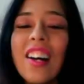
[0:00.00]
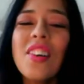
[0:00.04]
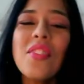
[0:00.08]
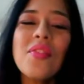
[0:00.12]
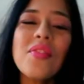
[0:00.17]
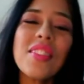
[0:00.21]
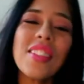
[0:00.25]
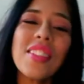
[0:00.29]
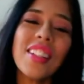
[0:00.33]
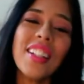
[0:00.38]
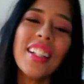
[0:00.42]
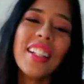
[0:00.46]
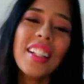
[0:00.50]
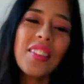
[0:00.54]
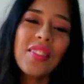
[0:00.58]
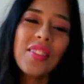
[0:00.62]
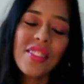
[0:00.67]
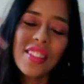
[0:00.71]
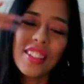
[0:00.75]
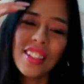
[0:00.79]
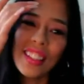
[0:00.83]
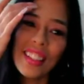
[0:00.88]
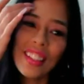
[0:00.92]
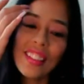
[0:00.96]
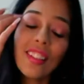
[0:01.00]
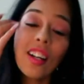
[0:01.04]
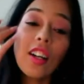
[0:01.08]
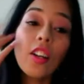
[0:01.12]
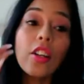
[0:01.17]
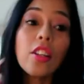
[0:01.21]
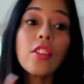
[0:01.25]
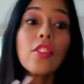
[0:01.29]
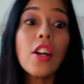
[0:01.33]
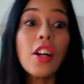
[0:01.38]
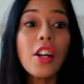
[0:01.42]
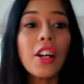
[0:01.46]
Sorry.
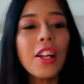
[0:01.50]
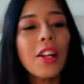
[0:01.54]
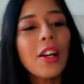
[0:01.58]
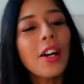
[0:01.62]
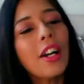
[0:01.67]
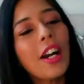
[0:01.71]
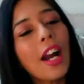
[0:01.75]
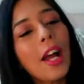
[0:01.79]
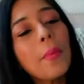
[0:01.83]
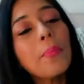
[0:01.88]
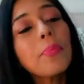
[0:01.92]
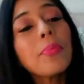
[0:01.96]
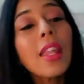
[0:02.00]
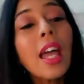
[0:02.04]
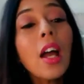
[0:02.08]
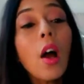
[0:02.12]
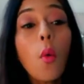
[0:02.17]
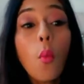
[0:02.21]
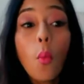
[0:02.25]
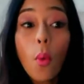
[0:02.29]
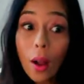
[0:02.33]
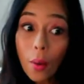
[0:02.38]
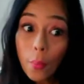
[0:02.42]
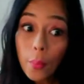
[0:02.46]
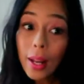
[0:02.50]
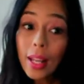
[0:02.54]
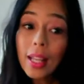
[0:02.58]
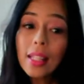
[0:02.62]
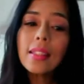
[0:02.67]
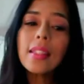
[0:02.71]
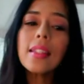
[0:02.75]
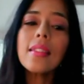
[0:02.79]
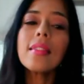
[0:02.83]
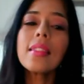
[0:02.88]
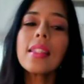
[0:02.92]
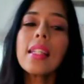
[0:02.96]
All right. While
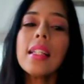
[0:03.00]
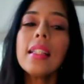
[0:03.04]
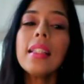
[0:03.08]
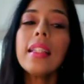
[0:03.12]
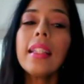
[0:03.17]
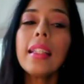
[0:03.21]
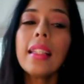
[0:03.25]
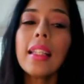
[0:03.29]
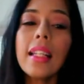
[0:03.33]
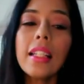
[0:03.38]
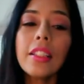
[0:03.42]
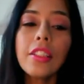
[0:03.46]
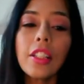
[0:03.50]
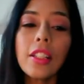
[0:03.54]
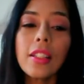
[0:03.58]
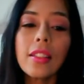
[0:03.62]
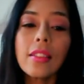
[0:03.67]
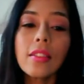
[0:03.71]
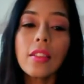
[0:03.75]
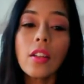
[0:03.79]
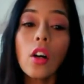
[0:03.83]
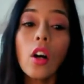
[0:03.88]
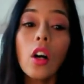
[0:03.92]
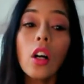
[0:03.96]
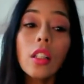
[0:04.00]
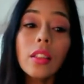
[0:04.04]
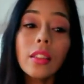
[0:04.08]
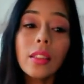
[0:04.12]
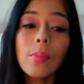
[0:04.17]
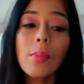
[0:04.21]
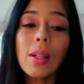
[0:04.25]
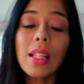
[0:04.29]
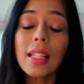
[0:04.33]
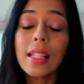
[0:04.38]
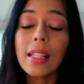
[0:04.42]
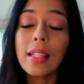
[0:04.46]
Randy's killing legends,
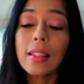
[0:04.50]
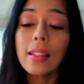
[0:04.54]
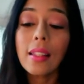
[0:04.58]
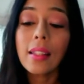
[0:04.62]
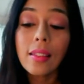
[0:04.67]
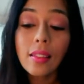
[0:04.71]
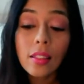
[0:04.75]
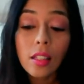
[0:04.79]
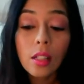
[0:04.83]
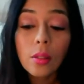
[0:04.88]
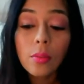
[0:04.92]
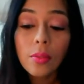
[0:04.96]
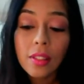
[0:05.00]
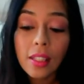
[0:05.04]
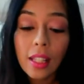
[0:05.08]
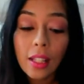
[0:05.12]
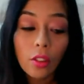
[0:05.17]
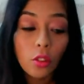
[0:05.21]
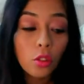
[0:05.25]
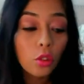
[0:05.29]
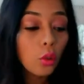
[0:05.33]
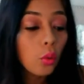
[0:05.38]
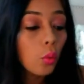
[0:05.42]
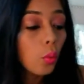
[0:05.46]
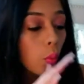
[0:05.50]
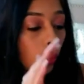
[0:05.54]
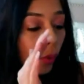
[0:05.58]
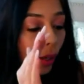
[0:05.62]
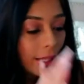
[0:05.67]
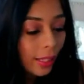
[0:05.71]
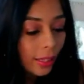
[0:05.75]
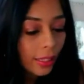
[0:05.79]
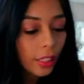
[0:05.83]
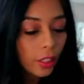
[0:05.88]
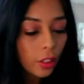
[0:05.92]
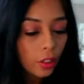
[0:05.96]
ultimately this comes down to
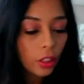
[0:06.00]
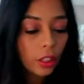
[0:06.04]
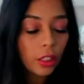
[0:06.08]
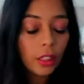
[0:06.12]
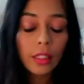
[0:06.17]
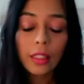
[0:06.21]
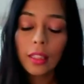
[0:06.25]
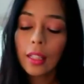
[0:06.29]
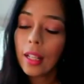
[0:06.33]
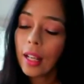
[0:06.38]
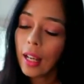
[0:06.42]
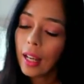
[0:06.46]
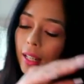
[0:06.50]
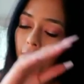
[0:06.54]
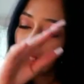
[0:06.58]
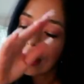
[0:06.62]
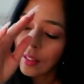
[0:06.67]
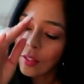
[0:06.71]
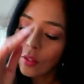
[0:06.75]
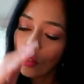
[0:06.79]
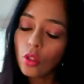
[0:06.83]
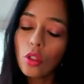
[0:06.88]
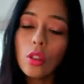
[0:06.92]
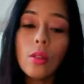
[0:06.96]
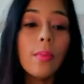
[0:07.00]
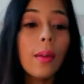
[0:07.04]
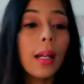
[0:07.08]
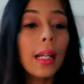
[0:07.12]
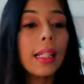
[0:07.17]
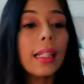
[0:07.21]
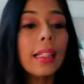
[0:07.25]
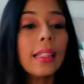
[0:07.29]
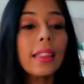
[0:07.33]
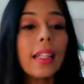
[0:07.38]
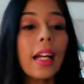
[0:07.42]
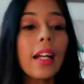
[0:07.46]
Randy Orton against Drew
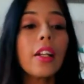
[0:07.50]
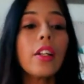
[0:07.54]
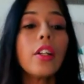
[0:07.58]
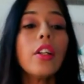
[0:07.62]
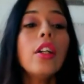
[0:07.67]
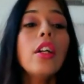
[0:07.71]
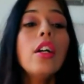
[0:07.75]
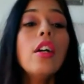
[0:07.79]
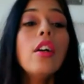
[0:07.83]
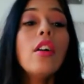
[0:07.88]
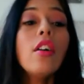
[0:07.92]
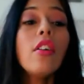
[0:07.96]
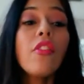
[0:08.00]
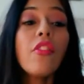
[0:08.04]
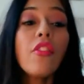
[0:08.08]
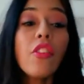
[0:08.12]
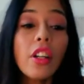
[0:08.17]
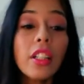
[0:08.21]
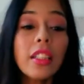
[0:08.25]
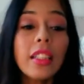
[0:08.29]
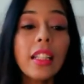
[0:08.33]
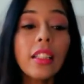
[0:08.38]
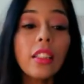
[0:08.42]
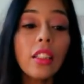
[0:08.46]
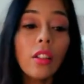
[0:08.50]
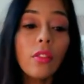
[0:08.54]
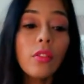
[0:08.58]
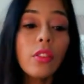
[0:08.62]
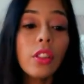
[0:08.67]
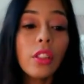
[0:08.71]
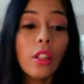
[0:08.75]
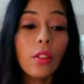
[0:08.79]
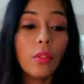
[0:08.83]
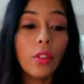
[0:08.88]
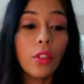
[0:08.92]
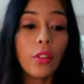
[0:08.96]
McIntyre for the
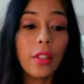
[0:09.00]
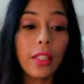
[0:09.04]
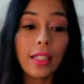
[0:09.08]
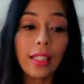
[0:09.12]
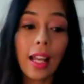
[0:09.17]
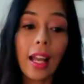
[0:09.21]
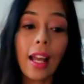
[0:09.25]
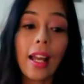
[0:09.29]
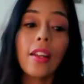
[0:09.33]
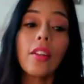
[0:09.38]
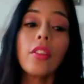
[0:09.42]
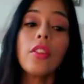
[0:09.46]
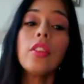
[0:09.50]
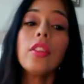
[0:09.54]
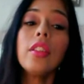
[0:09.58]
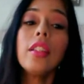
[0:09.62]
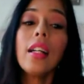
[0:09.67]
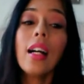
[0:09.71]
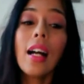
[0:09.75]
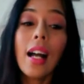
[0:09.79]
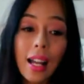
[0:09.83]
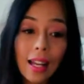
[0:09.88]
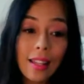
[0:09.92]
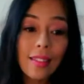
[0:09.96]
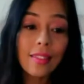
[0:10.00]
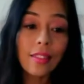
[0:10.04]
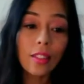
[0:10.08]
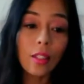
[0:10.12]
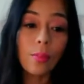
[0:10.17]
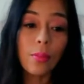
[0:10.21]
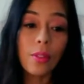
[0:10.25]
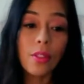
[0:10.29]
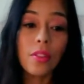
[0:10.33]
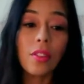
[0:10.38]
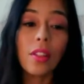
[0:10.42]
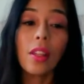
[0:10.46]
WWE title at
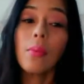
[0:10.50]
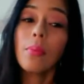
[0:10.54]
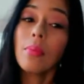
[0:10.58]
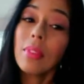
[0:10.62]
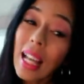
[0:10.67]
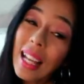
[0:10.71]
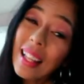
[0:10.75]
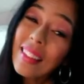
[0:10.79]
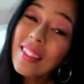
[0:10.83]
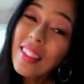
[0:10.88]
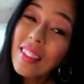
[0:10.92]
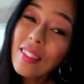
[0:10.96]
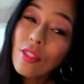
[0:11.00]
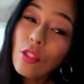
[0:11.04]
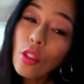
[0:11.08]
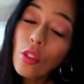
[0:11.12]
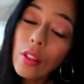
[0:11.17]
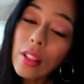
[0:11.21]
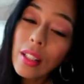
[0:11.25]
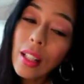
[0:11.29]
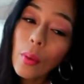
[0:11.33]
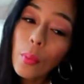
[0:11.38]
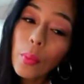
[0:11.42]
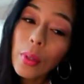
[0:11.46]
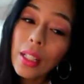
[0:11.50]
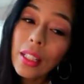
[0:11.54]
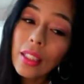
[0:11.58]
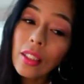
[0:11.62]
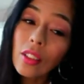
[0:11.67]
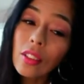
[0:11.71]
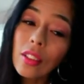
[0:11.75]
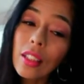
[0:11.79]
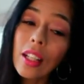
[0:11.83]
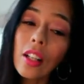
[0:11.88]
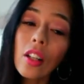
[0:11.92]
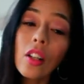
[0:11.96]
SummerSlam. That's the story that we need to
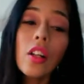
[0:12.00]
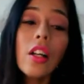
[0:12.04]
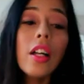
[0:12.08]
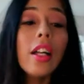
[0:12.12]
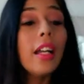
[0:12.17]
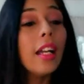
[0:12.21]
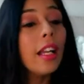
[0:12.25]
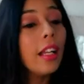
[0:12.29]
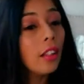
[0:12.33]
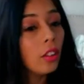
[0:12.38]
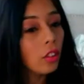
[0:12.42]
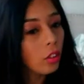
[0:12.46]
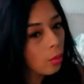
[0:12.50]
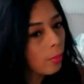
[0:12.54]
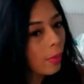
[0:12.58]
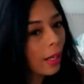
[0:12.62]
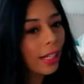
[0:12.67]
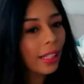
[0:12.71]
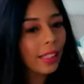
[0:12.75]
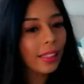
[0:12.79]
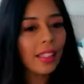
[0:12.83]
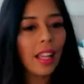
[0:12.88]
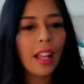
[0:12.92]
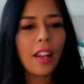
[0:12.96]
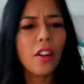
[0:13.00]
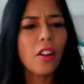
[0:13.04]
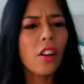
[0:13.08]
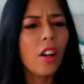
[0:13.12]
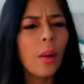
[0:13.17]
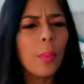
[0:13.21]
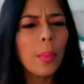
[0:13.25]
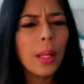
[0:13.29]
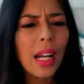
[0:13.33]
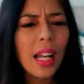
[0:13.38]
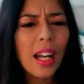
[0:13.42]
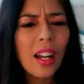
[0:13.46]
tell. And Drew McIntyre
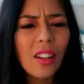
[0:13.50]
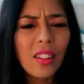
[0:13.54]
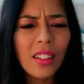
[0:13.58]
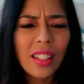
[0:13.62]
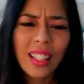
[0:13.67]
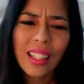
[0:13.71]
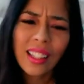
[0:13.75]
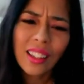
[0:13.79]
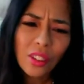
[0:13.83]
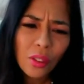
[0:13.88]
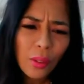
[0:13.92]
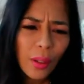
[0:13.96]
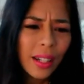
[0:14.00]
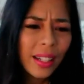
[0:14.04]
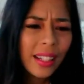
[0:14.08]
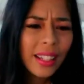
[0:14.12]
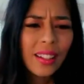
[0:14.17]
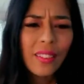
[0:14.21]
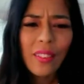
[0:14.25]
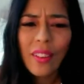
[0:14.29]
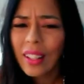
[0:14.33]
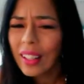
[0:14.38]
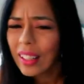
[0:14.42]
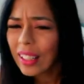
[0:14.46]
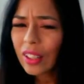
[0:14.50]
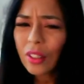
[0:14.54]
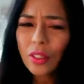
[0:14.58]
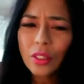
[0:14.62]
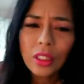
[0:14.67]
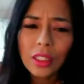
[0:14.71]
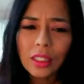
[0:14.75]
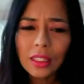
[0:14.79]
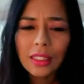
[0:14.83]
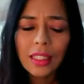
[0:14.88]
coming out and threatening Randy Orton